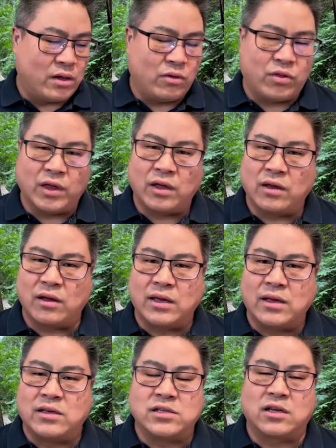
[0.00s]
think,
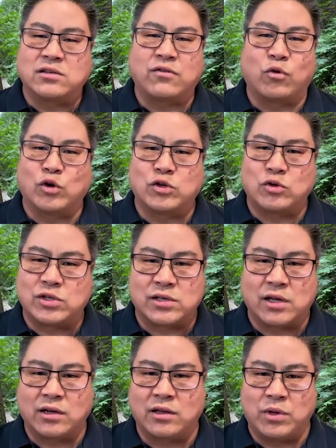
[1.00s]
is it because foresters just
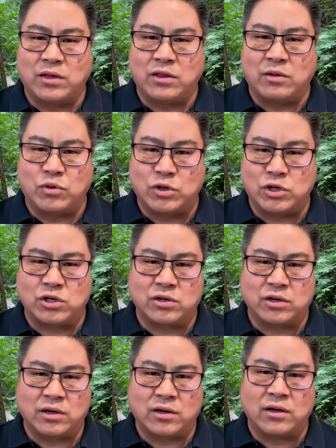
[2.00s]
like to be in the bush
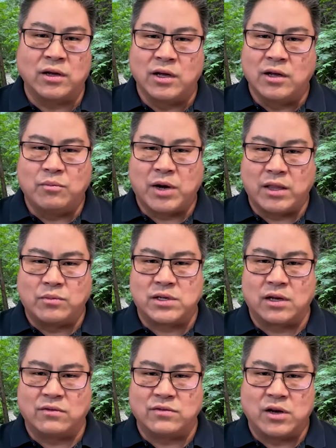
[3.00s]
by
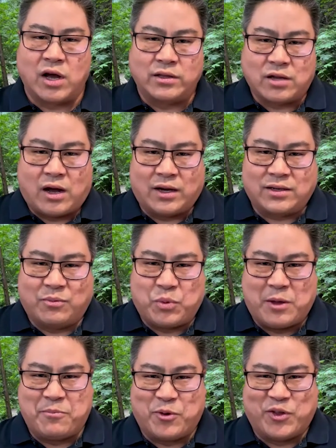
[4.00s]
themselves and not talk to
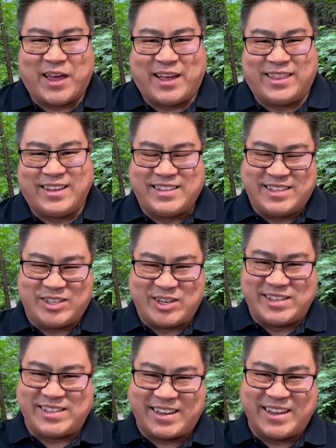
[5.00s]
people, that this is
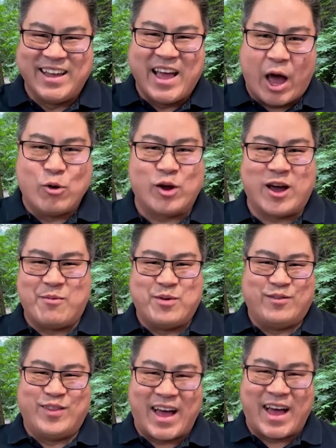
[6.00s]
just a outcome
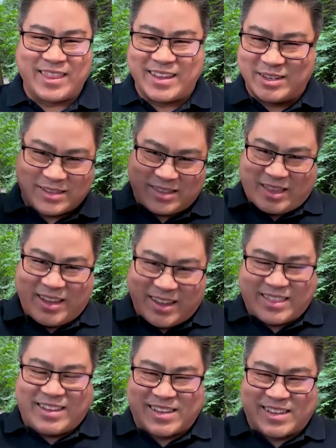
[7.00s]
of that? They just think
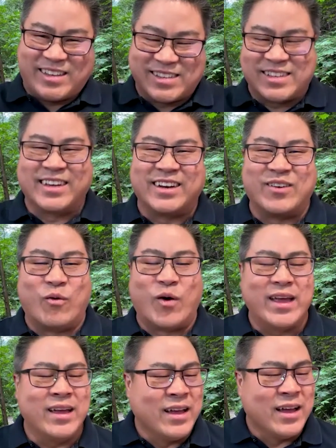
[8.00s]
in this isolated
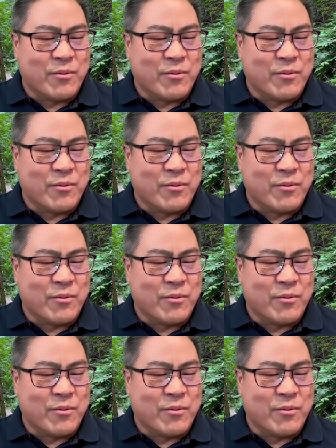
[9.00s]
way.